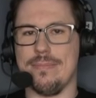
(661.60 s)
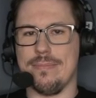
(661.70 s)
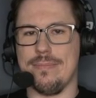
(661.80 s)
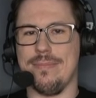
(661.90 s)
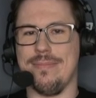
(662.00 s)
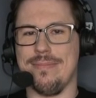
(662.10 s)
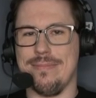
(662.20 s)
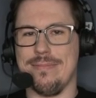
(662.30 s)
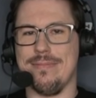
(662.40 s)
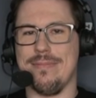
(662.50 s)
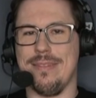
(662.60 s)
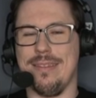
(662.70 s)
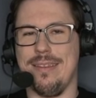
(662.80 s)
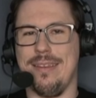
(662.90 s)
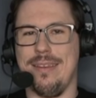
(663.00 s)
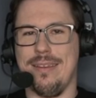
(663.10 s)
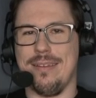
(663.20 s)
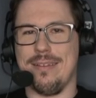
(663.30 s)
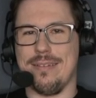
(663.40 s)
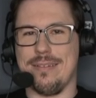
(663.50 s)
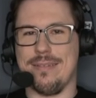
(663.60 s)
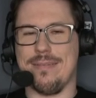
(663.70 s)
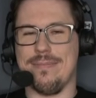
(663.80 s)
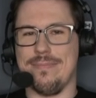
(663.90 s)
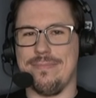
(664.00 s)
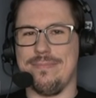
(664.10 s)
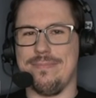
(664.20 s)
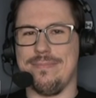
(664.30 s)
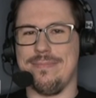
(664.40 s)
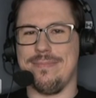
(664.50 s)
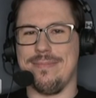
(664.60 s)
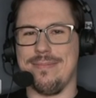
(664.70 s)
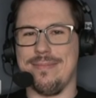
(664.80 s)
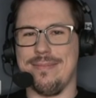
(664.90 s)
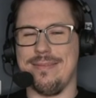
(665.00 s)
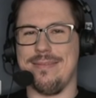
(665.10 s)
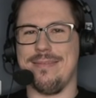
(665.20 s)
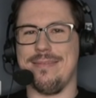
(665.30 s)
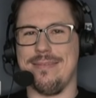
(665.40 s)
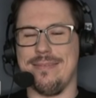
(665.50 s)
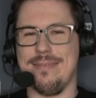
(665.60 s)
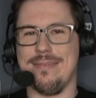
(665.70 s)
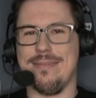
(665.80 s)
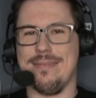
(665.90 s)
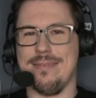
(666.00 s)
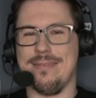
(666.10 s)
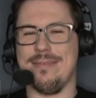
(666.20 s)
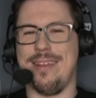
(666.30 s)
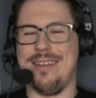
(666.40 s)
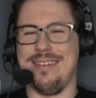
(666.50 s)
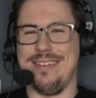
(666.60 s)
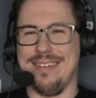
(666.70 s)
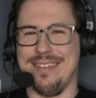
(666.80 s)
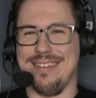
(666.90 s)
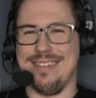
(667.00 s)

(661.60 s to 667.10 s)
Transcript: (silent)